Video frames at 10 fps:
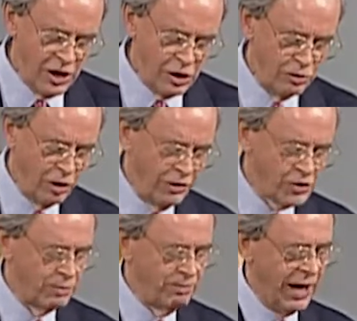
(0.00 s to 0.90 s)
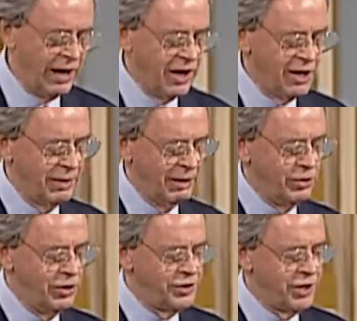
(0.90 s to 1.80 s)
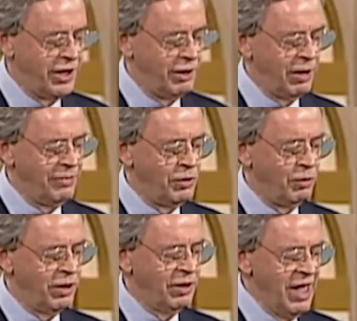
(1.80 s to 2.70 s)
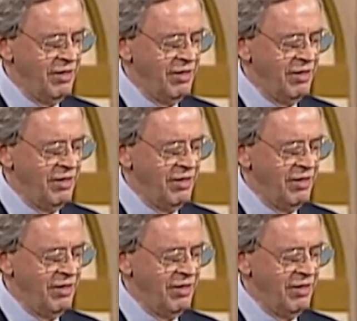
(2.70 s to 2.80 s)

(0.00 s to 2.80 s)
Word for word: You know this one by heart, but I want you to turn anyway if you will.